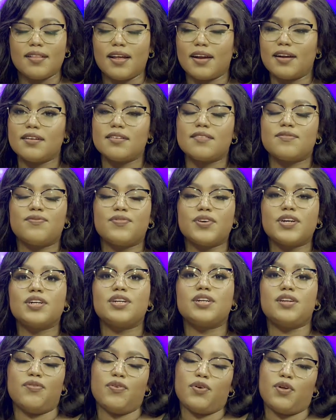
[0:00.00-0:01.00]
that it is
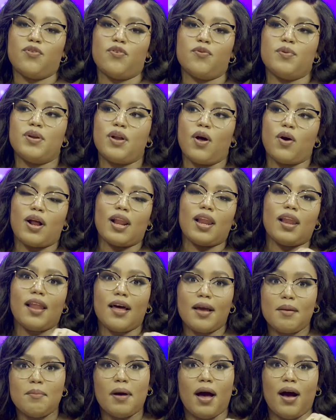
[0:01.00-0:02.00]
very difficult for me to now
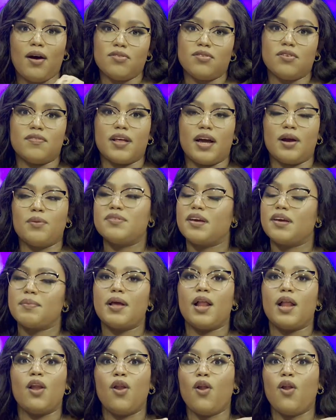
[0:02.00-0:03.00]
climb out of. That it will
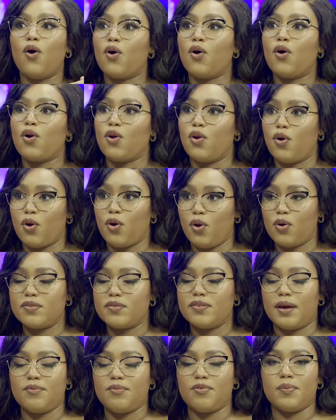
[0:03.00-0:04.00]
take me a long
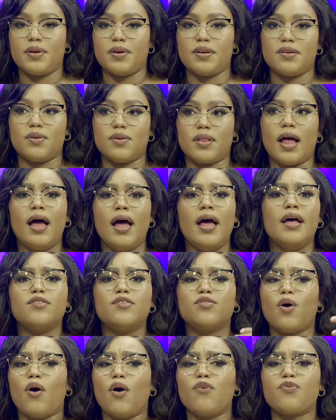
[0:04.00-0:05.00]
time for me to do that.
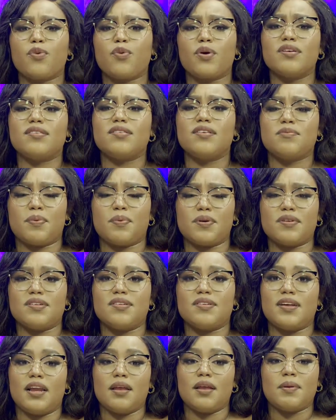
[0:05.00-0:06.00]
So of course this
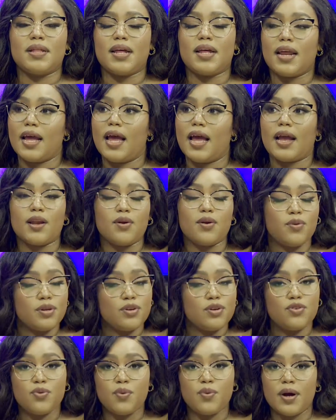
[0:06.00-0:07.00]
person telling me that, hey, I can
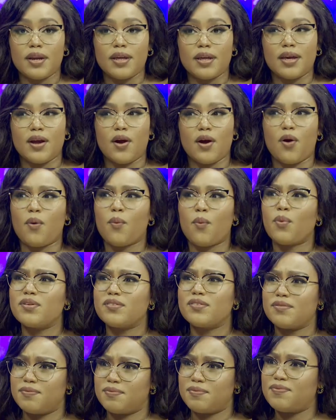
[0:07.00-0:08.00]
only do 1 year
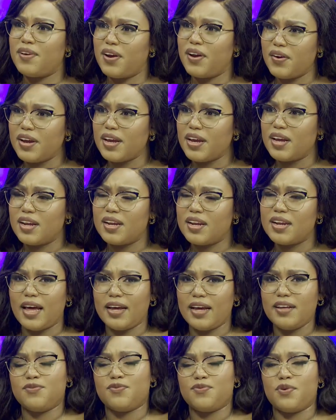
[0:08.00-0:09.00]
was very
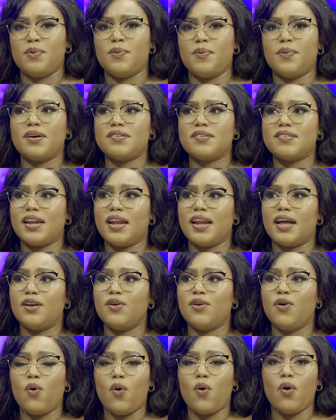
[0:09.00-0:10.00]
nice for me because then I
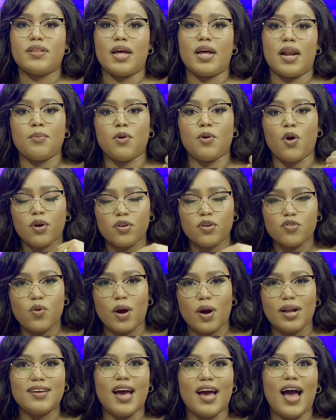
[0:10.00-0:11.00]
know that I'm not going
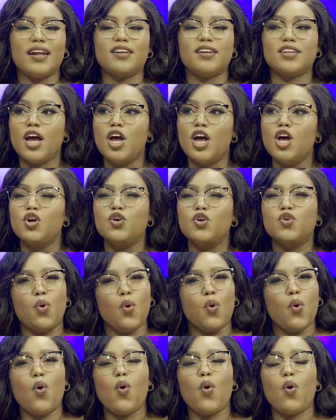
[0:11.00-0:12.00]
to attach
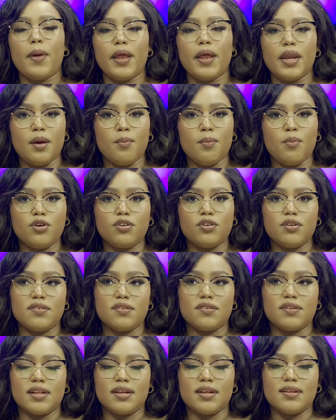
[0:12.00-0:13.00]
too many
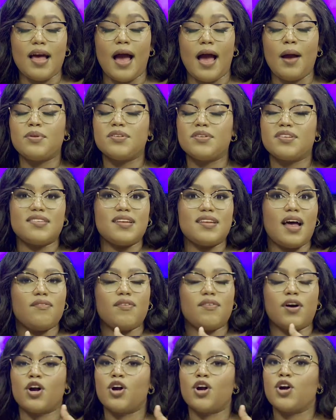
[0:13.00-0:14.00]
emotions to this. I will just
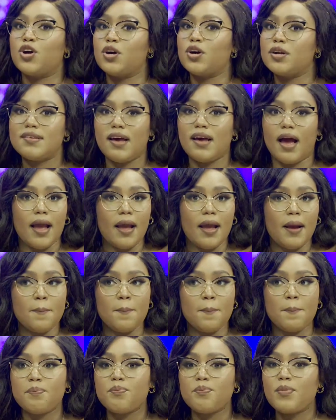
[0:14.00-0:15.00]
have a good
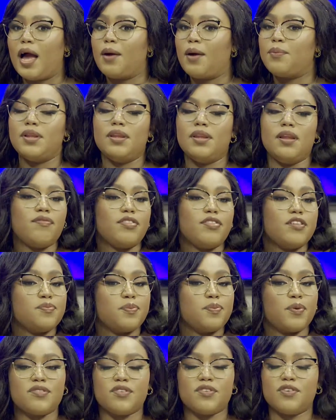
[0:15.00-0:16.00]
time. I will love this
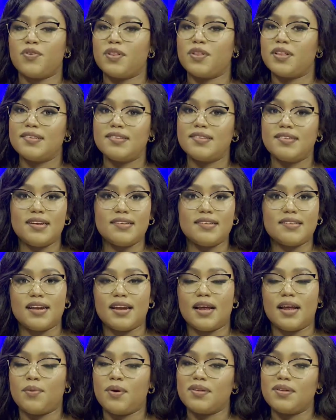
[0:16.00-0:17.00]
person for this
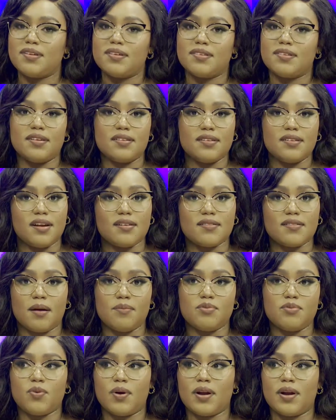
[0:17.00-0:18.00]
season, and once the season has
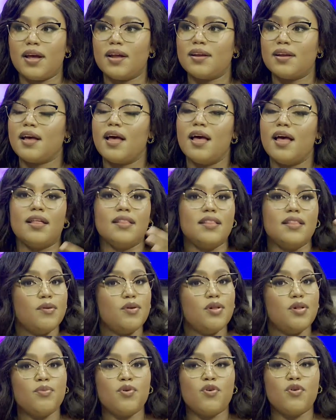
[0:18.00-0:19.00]
come to an end, they
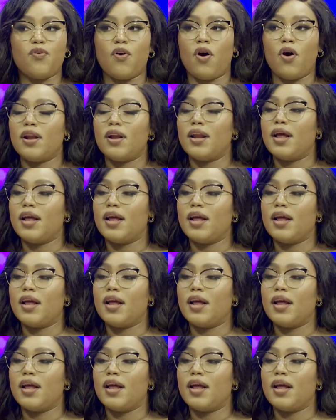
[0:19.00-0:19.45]
will move on